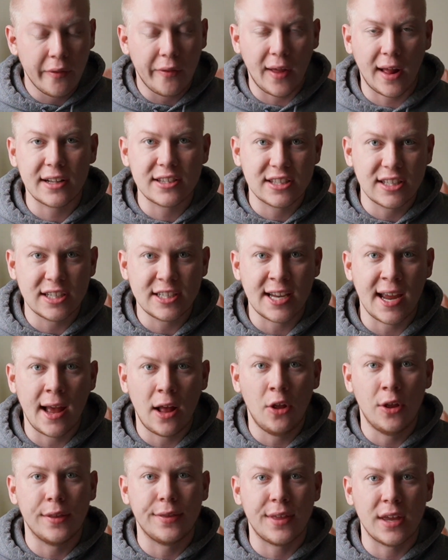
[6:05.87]
That's the
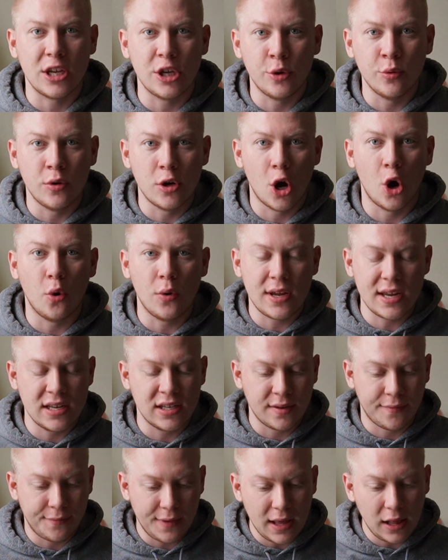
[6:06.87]
talent that you know
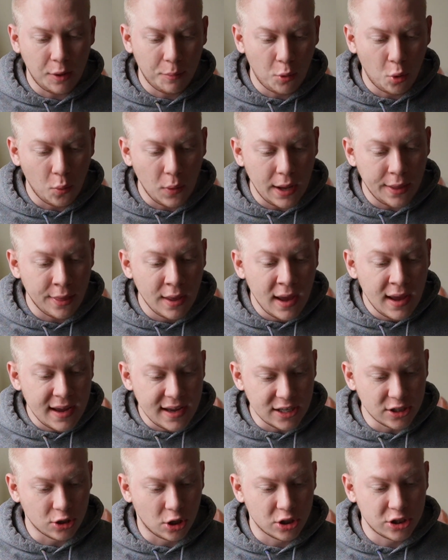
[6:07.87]
he's available with.
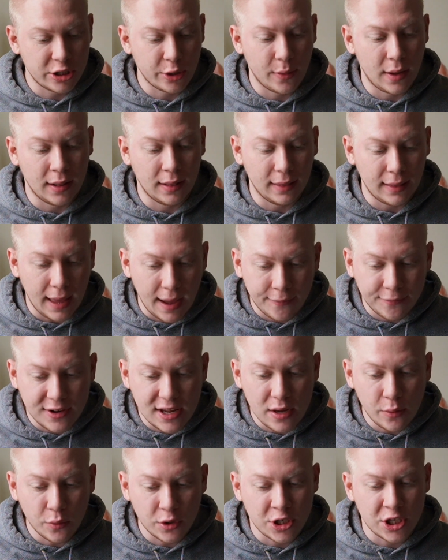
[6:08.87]
He's also a
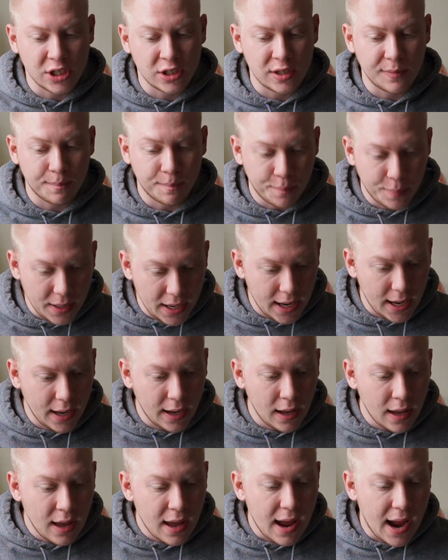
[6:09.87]
lefty, which is
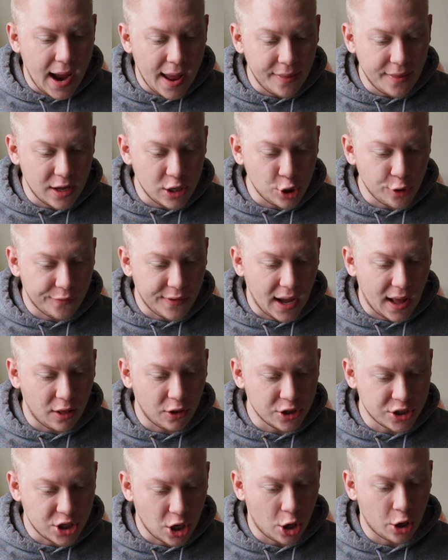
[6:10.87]
big. And then you've
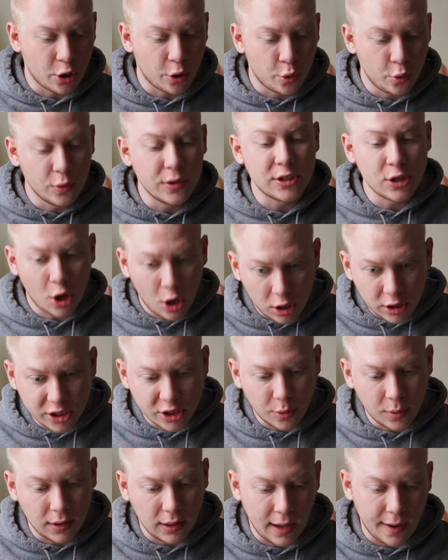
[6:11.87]
got Lazardo, who is
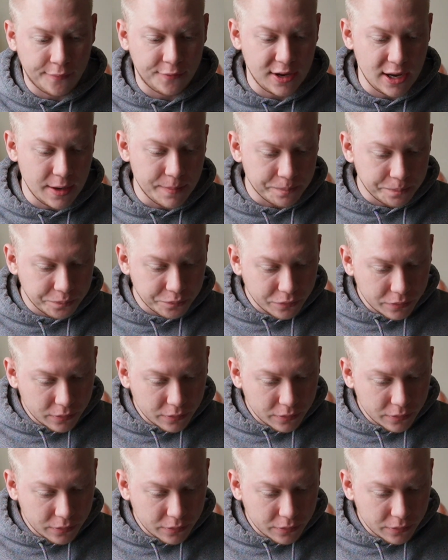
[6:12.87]
also a lefty.